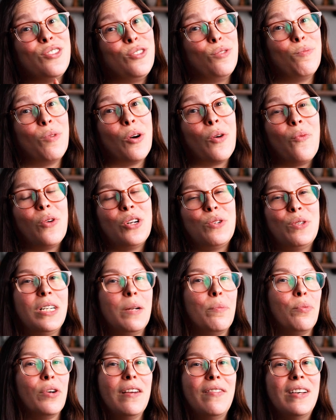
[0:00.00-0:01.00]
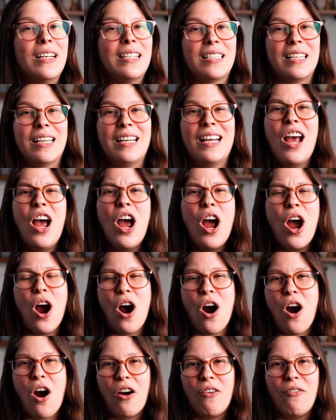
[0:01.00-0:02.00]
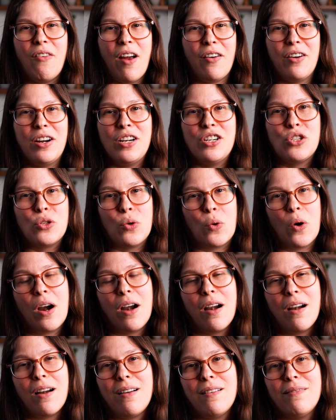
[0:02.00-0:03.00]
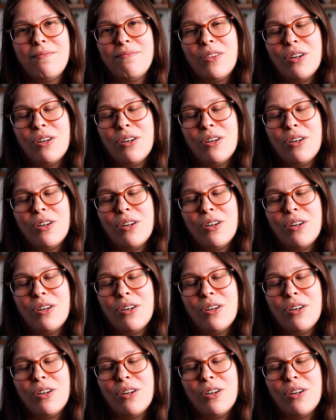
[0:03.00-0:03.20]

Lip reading: sumo, which we did previously, are very short.